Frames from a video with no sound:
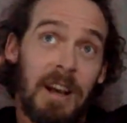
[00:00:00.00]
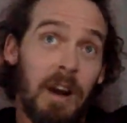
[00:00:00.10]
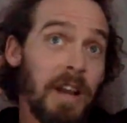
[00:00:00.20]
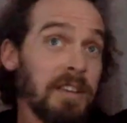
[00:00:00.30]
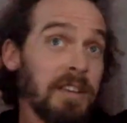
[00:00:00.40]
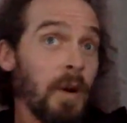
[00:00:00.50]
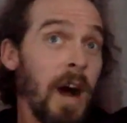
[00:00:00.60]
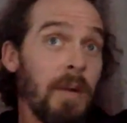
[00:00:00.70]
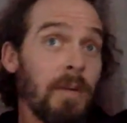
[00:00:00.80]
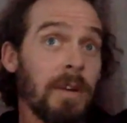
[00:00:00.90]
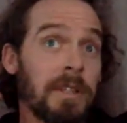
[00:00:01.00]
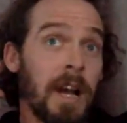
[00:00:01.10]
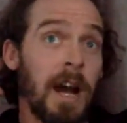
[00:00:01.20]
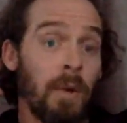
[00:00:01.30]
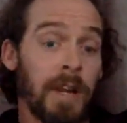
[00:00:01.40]
okay, so I was
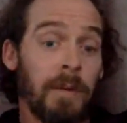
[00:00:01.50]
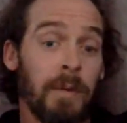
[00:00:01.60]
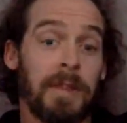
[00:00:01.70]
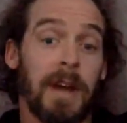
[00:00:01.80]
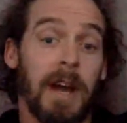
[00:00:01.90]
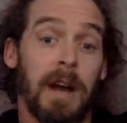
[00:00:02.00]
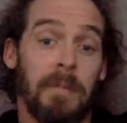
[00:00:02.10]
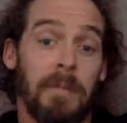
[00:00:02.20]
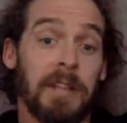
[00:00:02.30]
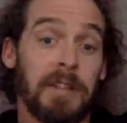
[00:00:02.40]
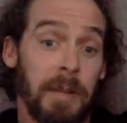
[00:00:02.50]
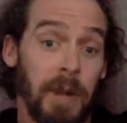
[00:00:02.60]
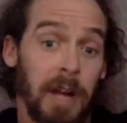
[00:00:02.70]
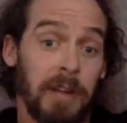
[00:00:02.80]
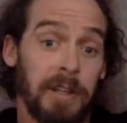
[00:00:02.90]
working with Inside
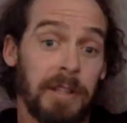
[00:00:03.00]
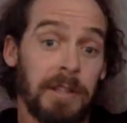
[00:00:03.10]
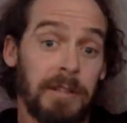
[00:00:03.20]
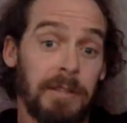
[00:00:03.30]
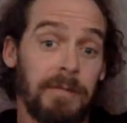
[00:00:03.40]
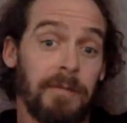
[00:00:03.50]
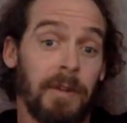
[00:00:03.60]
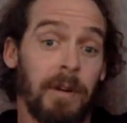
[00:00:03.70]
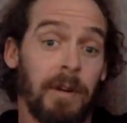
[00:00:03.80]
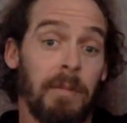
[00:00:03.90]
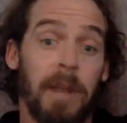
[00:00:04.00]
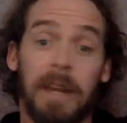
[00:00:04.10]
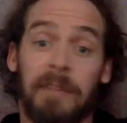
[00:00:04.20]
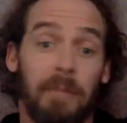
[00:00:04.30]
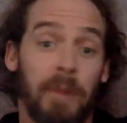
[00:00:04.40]
Productions for many
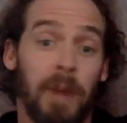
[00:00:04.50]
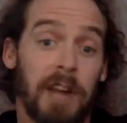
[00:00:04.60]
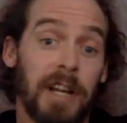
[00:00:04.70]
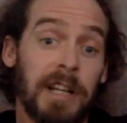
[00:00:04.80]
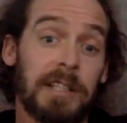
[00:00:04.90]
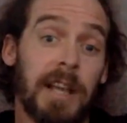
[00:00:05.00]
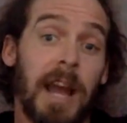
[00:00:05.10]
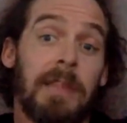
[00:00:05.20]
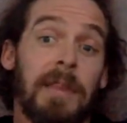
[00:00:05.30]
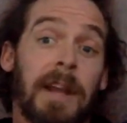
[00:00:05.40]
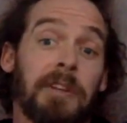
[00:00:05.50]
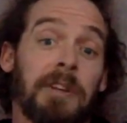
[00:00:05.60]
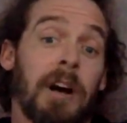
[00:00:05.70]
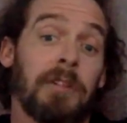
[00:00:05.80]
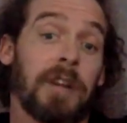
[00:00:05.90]
different projects, and they got the
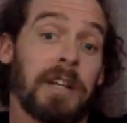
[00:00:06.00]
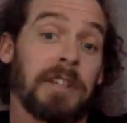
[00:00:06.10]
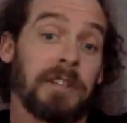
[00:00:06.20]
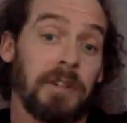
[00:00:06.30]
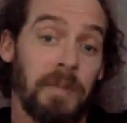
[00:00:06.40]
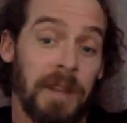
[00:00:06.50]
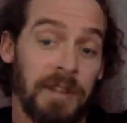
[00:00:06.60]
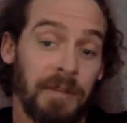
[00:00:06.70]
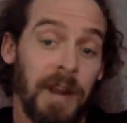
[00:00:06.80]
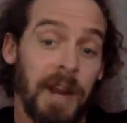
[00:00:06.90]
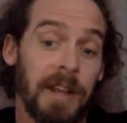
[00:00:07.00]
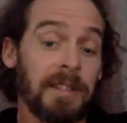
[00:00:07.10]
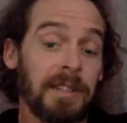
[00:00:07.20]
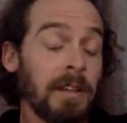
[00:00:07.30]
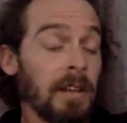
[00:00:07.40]
contract to do Amazing Race.
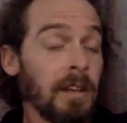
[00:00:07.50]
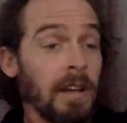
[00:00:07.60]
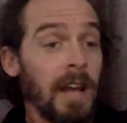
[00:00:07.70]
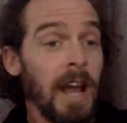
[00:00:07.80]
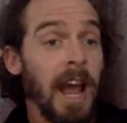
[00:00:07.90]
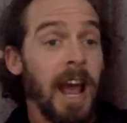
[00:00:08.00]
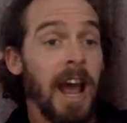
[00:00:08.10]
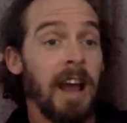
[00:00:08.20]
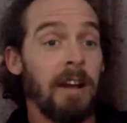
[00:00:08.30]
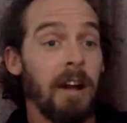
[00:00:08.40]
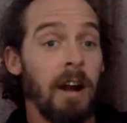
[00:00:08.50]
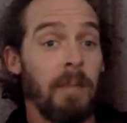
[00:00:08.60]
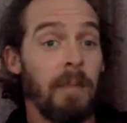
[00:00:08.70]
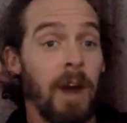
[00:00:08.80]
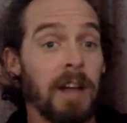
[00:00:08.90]
And
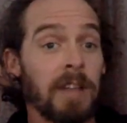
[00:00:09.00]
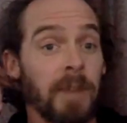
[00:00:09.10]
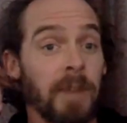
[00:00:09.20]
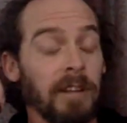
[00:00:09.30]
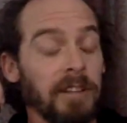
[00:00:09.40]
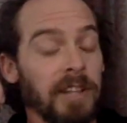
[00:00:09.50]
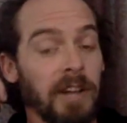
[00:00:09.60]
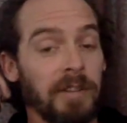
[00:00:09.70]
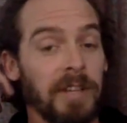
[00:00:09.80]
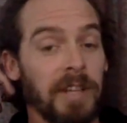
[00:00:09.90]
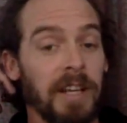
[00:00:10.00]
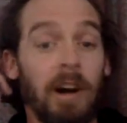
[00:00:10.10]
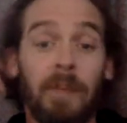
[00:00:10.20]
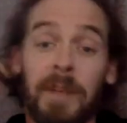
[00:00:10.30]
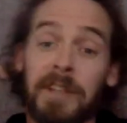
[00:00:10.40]
our boss, Mark Zaposki,
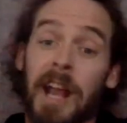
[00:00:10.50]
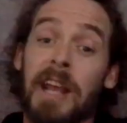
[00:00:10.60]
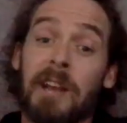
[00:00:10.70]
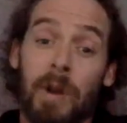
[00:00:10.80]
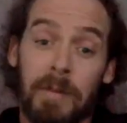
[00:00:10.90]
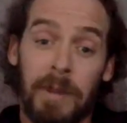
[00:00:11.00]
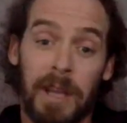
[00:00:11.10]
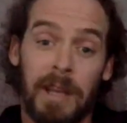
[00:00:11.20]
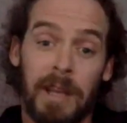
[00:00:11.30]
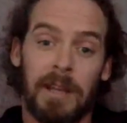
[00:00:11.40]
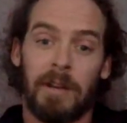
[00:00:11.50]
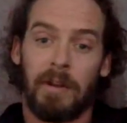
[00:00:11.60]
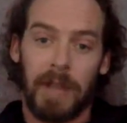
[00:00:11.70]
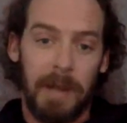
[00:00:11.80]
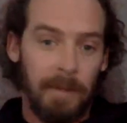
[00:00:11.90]
called me and said, "Hey, you want to be,
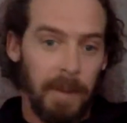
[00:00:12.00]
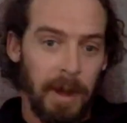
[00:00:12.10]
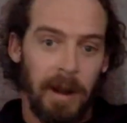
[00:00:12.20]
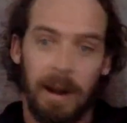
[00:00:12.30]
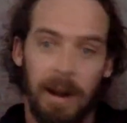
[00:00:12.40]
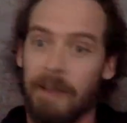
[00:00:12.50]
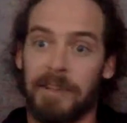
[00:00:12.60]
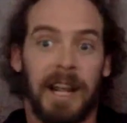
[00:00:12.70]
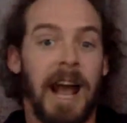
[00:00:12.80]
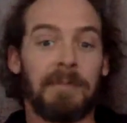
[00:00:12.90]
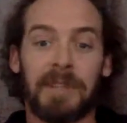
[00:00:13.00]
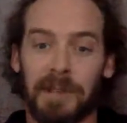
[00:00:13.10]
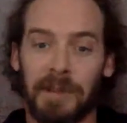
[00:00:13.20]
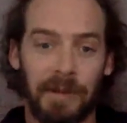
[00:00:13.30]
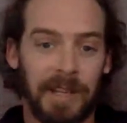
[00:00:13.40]
a cameraman on it?" I was like,
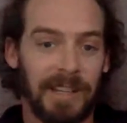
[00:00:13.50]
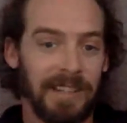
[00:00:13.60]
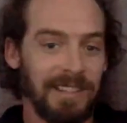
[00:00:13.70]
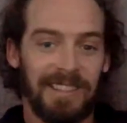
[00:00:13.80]
"Absolutely!"